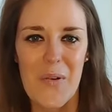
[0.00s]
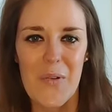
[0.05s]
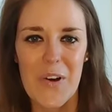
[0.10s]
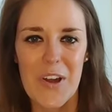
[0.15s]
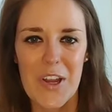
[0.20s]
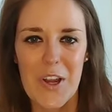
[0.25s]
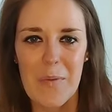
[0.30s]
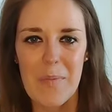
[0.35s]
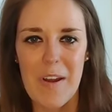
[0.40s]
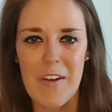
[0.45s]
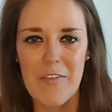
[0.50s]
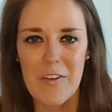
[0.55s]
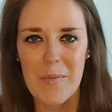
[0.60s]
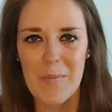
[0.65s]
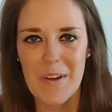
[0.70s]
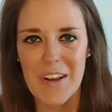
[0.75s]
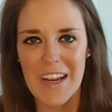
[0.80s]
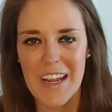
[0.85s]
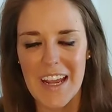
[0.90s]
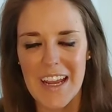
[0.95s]
Well, I hope
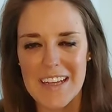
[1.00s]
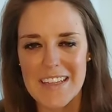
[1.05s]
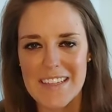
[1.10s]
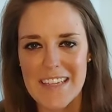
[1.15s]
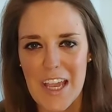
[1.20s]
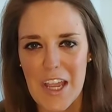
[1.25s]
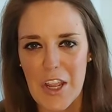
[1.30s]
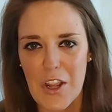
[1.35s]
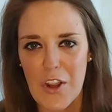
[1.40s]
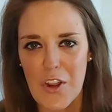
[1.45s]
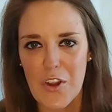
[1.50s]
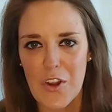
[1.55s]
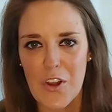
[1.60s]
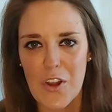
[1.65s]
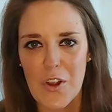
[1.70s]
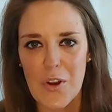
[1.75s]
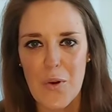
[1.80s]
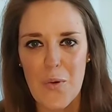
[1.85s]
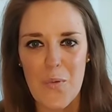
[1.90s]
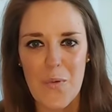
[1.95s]
everybody has a
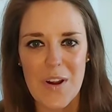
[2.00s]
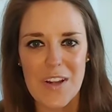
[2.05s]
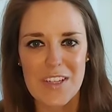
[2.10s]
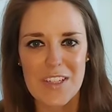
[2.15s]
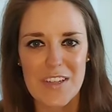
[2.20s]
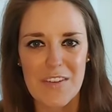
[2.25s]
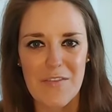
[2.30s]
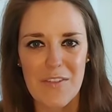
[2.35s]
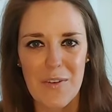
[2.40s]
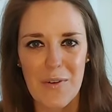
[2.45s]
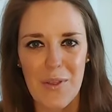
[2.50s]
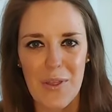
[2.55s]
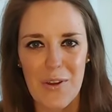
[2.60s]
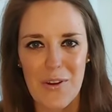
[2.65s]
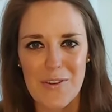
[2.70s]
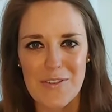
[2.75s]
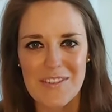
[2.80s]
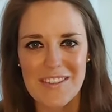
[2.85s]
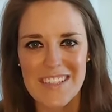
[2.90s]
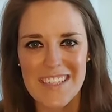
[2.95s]
good rest of their
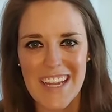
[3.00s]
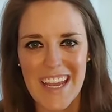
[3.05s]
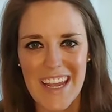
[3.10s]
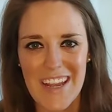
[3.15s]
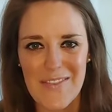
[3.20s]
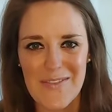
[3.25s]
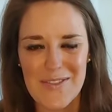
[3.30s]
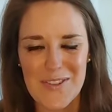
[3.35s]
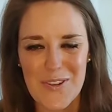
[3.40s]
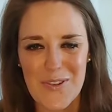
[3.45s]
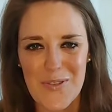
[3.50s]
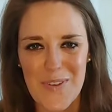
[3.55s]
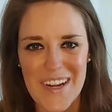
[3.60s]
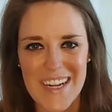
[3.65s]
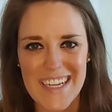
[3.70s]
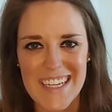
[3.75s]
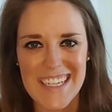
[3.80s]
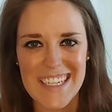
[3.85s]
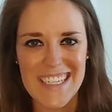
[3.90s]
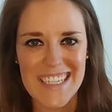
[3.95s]
Thursday. It was
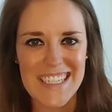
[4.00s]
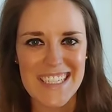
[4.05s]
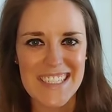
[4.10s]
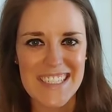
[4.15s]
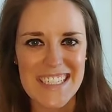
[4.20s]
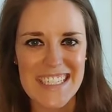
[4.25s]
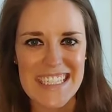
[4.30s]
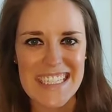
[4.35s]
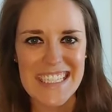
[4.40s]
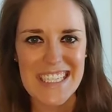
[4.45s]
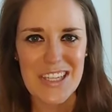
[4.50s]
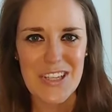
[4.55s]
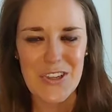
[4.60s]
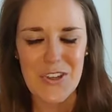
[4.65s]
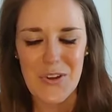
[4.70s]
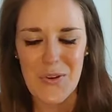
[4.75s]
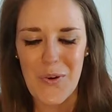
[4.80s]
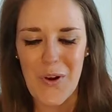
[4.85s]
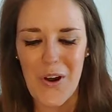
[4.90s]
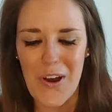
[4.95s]
great getting to see
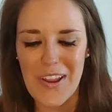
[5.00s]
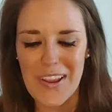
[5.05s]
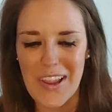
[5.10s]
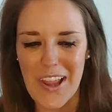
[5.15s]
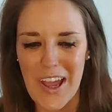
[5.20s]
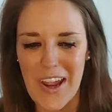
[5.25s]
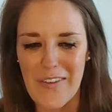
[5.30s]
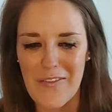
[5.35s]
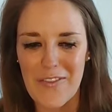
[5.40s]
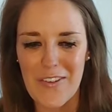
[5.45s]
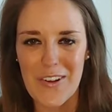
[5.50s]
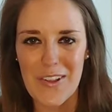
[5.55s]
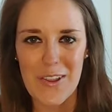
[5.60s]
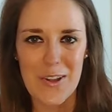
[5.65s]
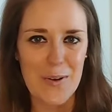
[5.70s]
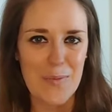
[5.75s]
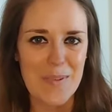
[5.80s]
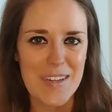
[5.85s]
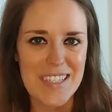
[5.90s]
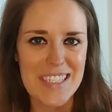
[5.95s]
you online for a
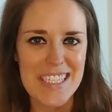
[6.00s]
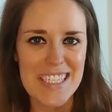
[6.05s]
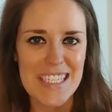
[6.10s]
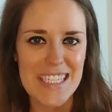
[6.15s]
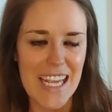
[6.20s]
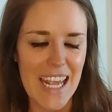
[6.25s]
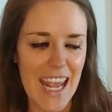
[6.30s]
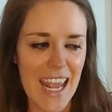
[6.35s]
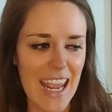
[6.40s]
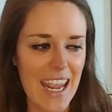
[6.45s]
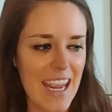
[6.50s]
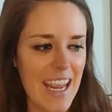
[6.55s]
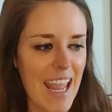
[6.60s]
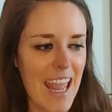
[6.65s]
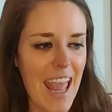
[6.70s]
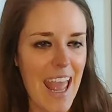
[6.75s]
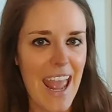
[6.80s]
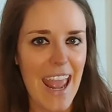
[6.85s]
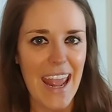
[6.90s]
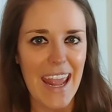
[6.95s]
little bit today.
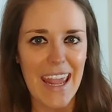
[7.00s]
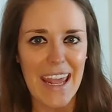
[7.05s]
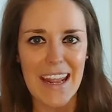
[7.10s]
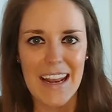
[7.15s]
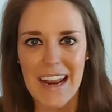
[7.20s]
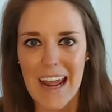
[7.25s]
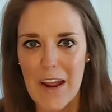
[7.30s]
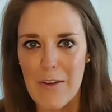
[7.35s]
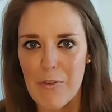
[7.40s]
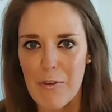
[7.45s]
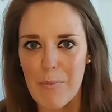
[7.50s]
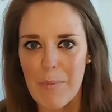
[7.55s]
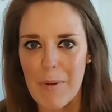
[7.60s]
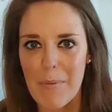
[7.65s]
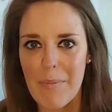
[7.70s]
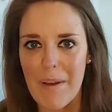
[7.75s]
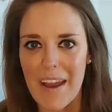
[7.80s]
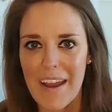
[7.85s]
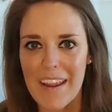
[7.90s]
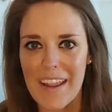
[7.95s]
And I will be
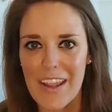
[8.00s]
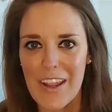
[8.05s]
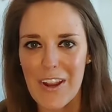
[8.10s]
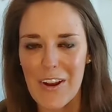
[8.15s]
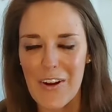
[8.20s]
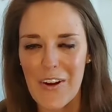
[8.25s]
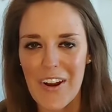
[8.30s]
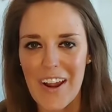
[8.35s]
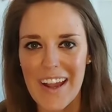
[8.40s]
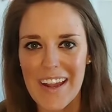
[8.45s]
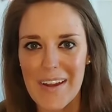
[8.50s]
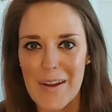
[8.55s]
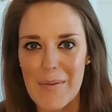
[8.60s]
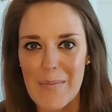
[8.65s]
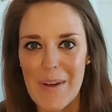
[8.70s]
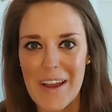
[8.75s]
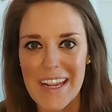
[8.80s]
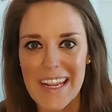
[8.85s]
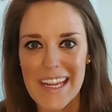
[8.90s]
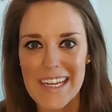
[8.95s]
back here
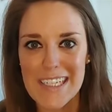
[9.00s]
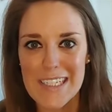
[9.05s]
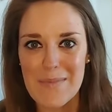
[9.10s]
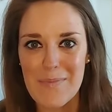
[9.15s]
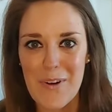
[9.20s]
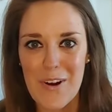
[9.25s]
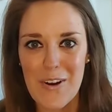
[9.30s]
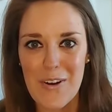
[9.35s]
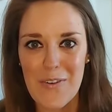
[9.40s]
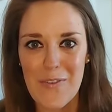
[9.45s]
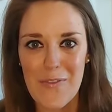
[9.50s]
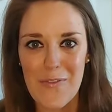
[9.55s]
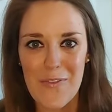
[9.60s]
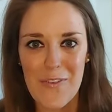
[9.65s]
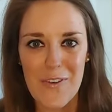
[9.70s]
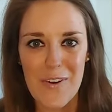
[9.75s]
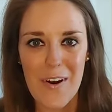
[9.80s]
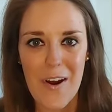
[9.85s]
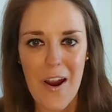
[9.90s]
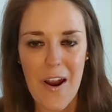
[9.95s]
again tomorrow
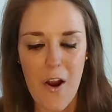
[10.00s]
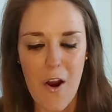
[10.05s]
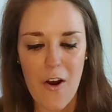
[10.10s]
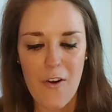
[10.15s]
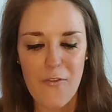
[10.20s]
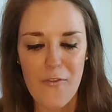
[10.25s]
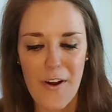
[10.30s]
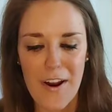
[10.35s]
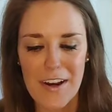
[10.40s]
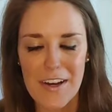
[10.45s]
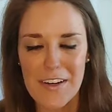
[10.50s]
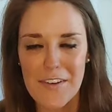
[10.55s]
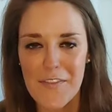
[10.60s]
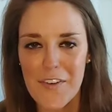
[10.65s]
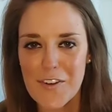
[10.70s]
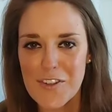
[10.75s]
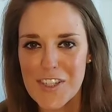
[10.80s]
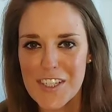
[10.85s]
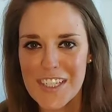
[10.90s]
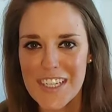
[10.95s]
for our Friday
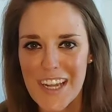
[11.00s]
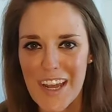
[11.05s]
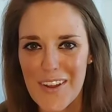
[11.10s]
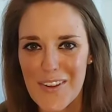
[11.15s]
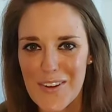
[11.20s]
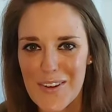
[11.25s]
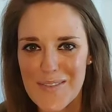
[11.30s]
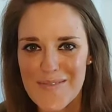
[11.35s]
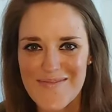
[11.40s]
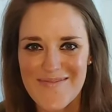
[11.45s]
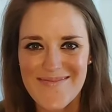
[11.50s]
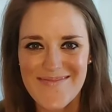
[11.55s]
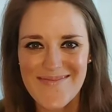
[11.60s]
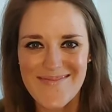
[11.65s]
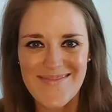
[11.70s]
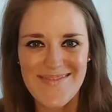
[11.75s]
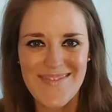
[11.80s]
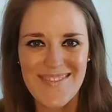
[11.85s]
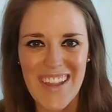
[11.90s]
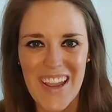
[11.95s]
devotion together.
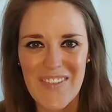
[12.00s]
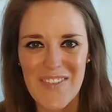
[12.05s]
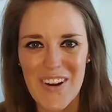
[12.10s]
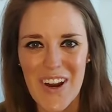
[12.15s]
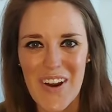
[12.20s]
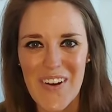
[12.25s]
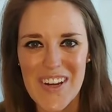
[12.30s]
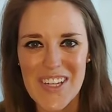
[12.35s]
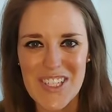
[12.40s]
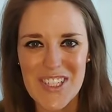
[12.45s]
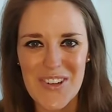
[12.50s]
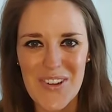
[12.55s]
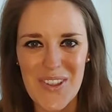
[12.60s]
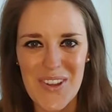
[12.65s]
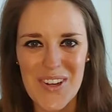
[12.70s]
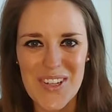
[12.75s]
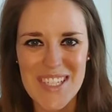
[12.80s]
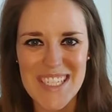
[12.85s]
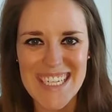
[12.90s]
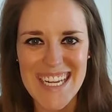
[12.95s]
Have a great rest of your
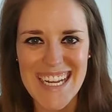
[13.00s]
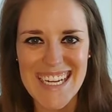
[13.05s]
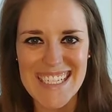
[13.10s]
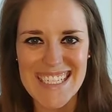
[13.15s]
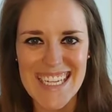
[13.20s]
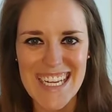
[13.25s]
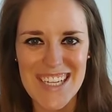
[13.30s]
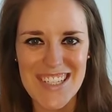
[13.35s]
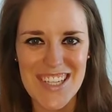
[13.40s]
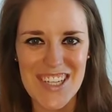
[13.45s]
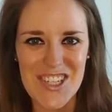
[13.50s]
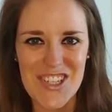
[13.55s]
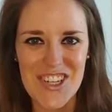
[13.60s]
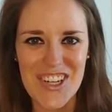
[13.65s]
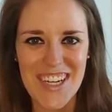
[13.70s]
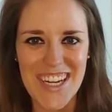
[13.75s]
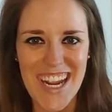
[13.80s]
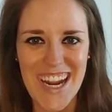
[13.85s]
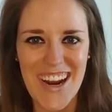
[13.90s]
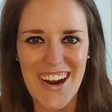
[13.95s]
Thursday. Take such
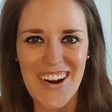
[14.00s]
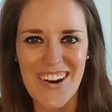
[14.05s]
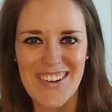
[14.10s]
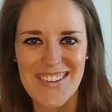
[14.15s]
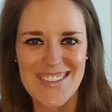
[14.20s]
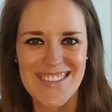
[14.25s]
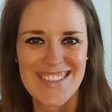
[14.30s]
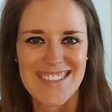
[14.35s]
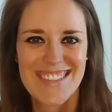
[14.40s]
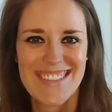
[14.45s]
good care.